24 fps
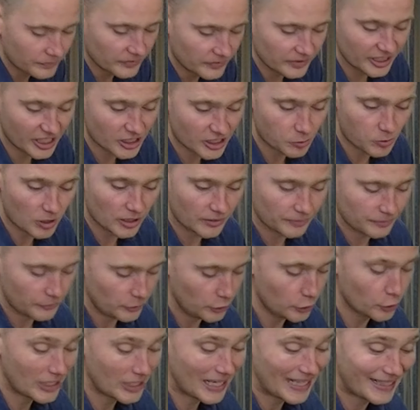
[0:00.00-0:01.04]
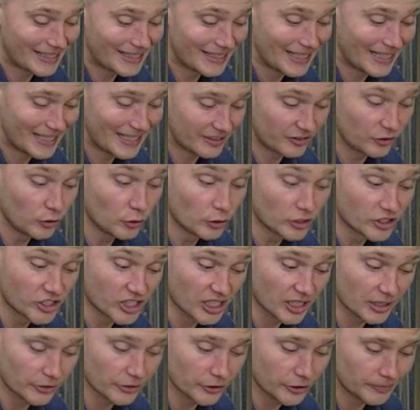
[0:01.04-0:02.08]
This one you can connect to the
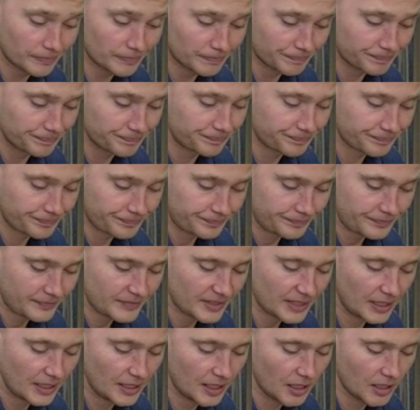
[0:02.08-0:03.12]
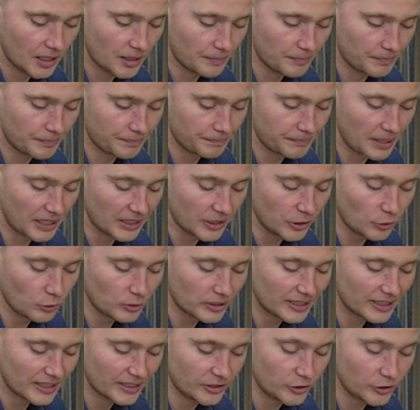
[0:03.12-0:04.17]
cylinder. By doing
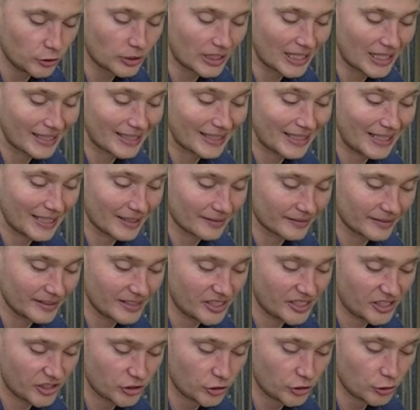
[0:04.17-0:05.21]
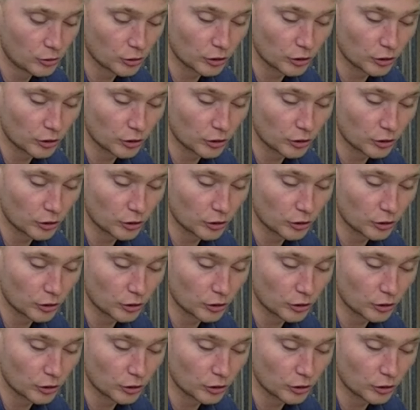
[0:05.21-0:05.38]
that you can connect this to a